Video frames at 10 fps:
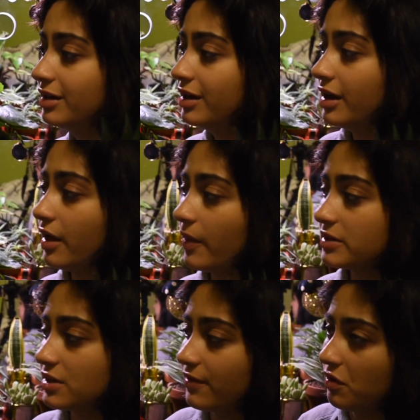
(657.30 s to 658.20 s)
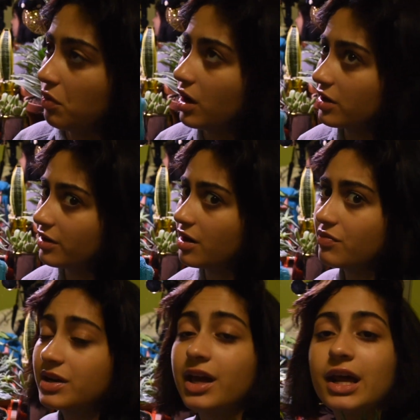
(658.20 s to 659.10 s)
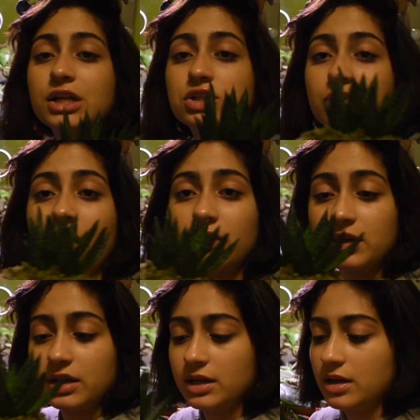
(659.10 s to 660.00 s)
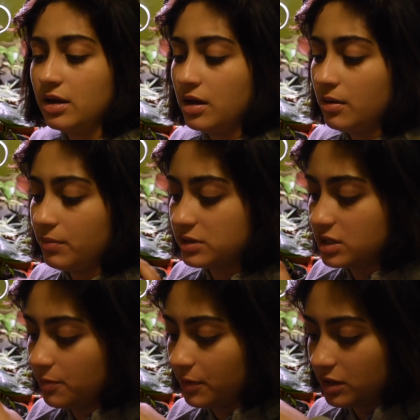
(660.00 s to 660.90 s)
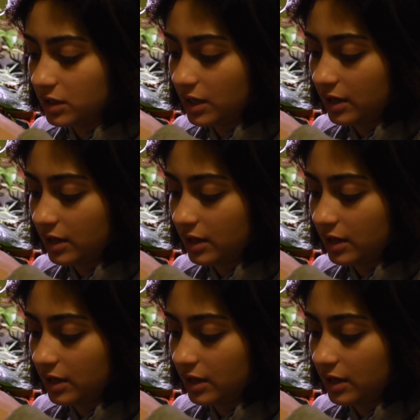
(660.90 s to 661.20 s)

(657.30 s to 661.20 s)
unless if I water it every day and I drown it. But typically I